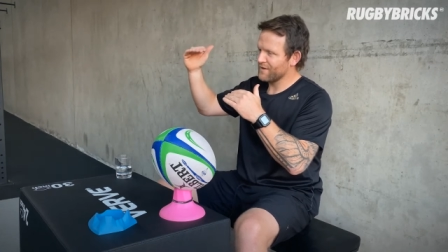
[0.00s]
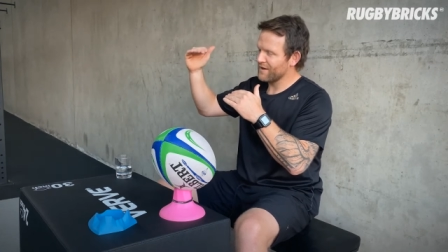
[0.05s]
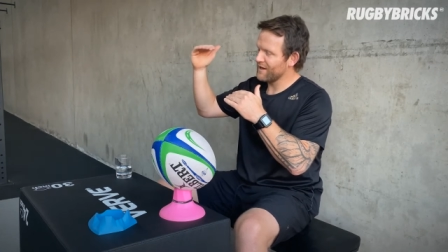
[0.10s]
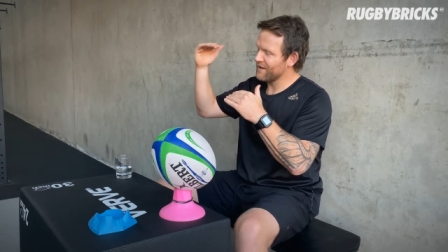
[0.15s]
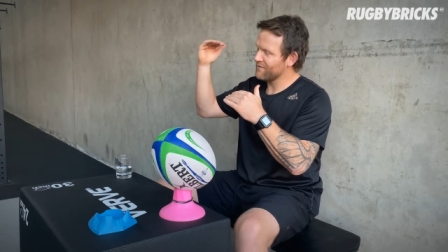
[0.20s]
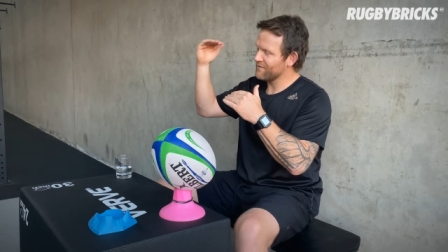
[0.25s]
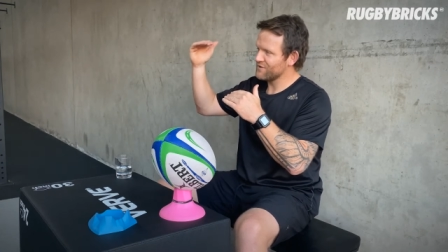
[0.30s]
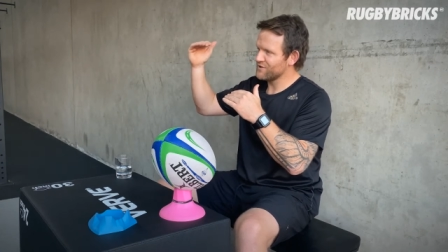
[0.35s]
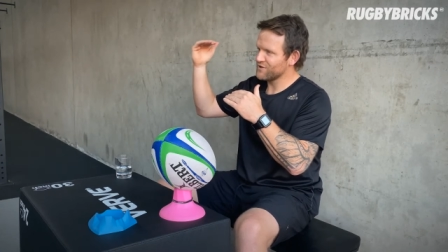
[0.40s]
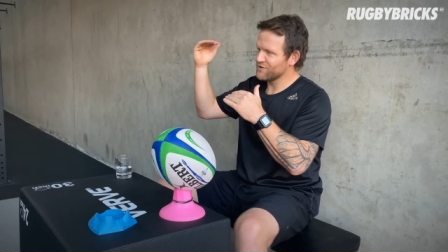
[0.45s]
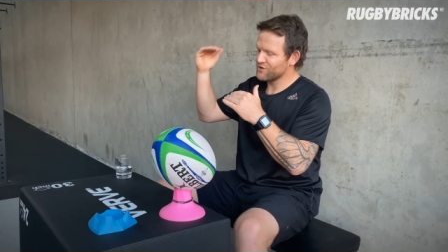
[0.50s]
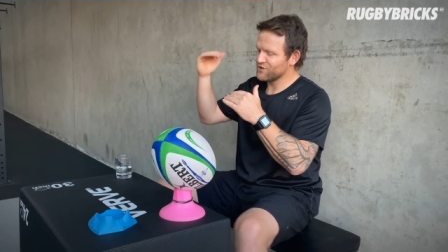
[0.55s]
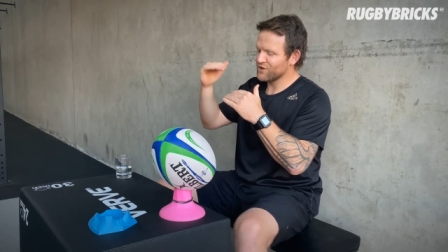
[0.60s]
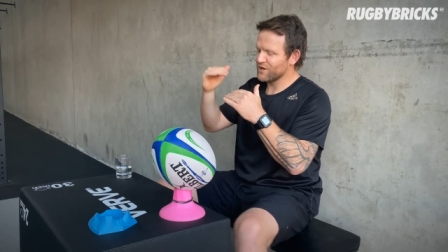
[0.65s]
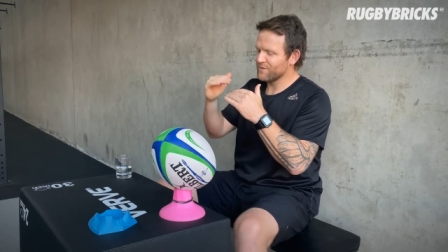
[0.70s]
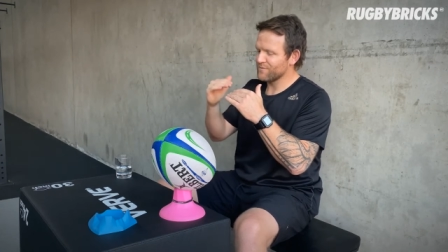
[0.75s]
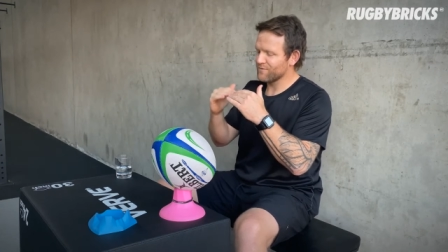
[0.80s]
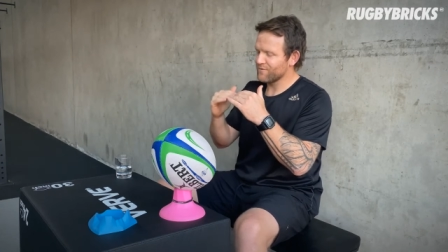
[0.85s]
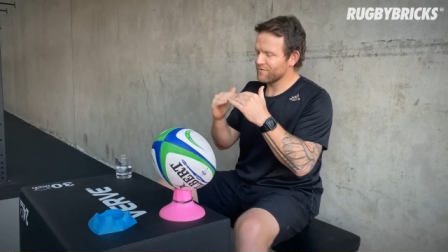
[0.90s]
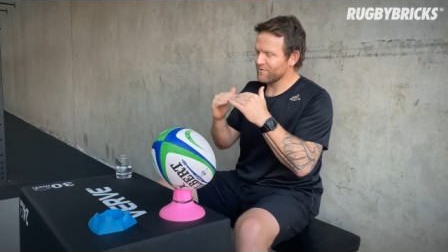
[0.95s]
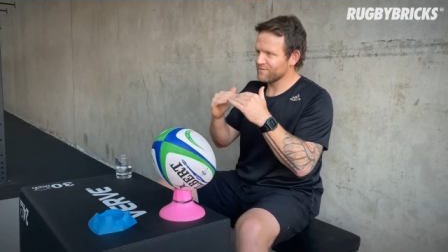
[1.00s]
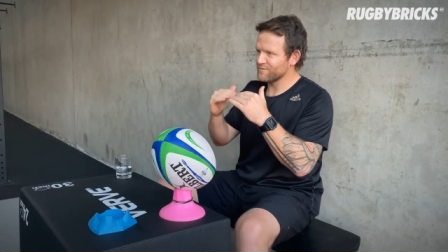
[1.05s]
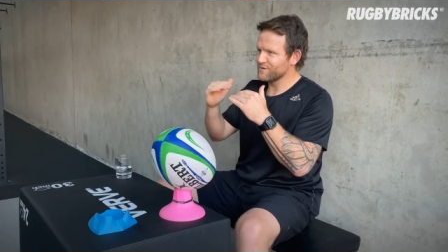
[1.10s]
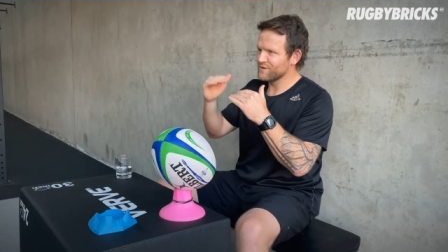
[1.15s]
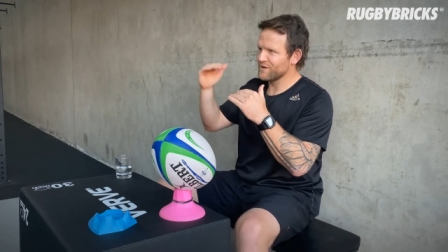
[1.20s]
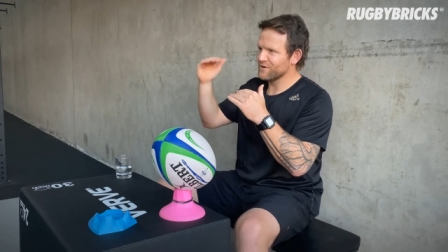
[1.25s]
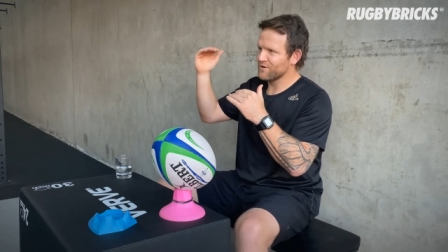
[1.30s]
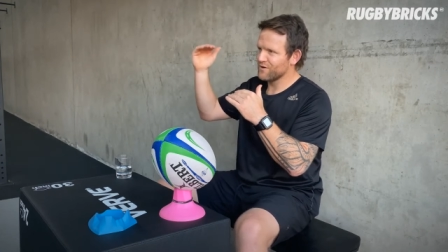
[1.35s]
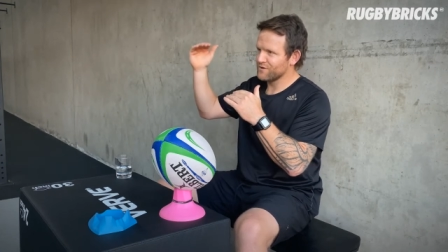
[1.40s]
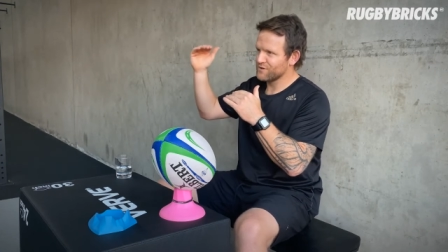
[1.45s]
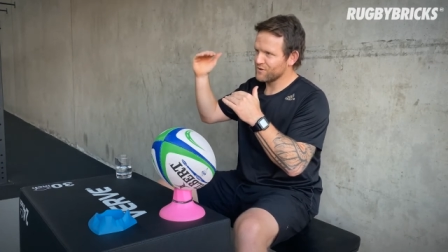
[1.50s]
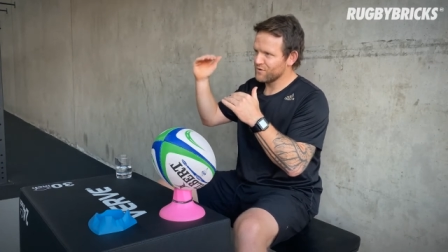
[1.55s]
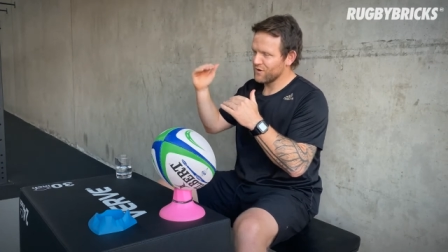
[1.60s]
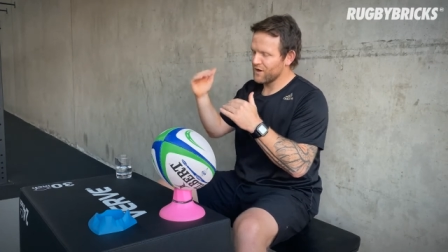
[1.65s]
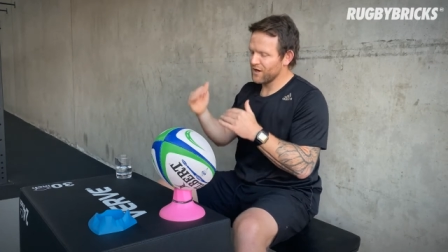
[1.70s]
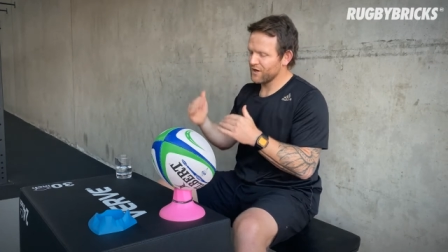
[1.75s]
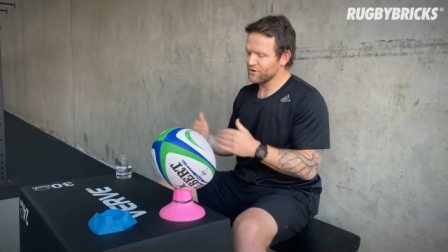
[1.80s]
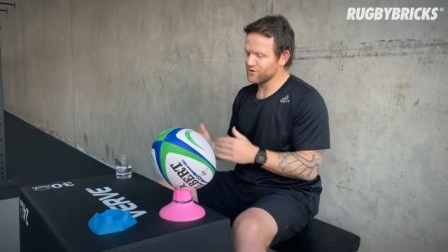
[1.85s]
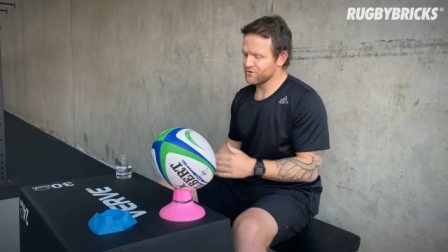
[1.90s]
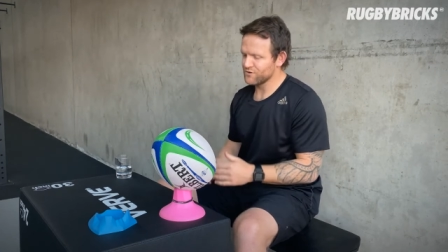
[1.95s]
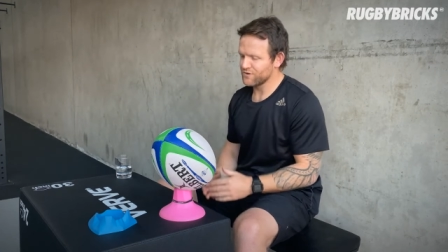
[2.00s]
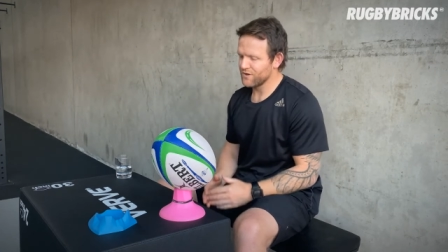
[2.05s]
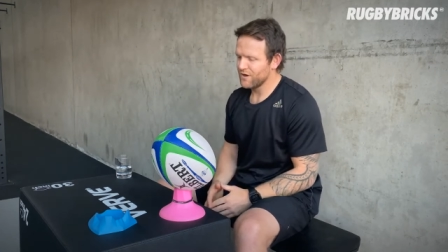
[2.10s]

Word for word: They haven't just jumped from zero to 100.